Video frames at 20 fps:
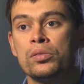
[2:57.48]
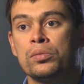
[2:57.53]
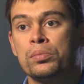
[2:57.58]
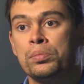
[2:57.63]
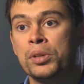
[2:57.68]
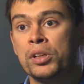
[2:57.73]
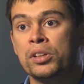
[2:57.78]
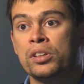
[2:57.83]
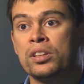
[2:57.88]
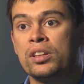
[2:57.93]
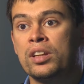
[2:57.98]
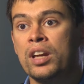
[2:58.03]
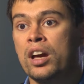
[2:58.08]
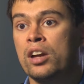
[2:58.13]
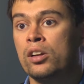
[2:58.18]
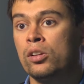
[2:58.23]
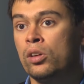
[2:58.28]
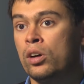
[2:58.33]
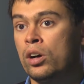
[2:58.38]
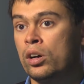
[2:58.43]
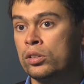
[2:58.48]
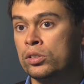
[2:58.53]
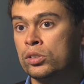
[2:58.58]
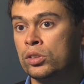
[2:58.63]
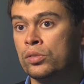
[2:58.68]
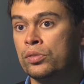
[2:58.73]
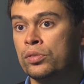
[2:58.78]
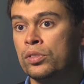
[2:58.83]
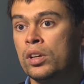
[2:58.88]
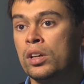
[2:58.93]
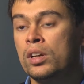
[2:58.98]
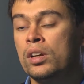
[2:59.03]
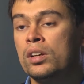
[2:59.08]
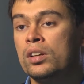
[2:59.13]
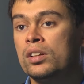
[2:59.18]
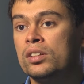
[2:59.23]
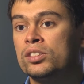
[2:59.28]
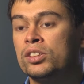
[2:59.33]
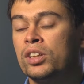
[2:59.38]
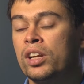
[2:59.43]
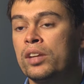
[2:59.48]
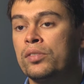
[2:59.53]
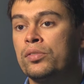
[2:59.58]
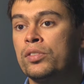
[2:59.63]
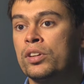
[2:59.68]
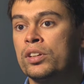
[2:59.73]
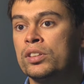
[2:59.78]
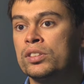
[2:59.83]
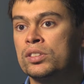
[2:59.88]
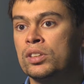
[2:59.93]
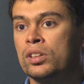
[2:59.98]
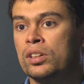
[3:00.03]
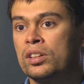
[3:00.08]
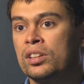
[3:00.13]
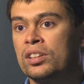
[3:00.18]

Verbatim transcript: building catalogs of genetic variants